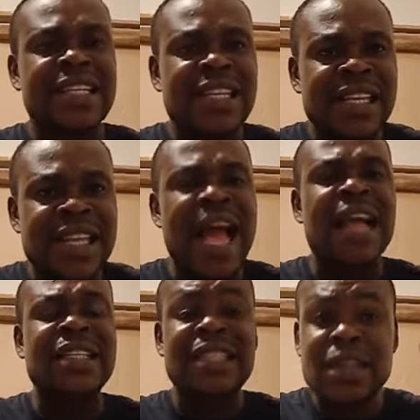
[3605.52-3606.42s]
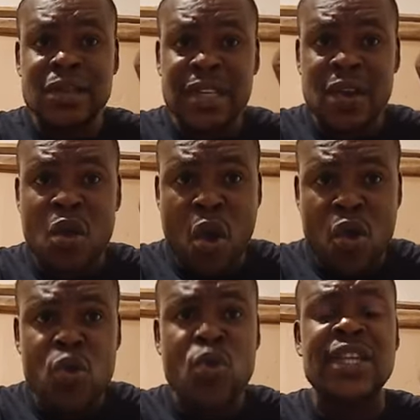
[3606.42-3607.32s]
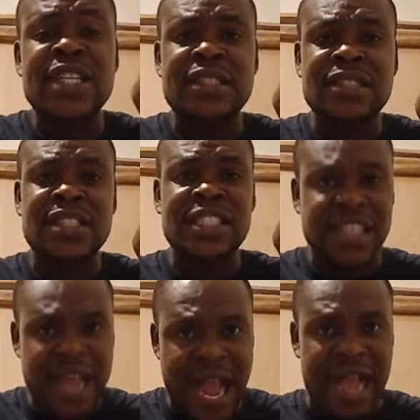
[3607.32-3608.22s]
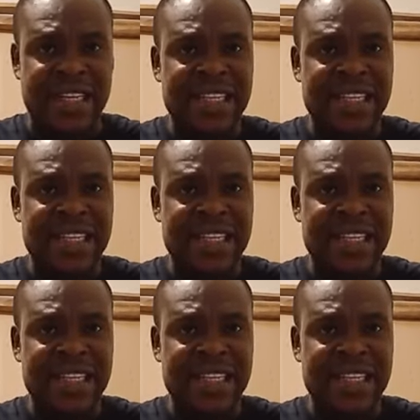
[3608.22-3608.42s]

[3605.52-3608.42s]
that the ongoing jihad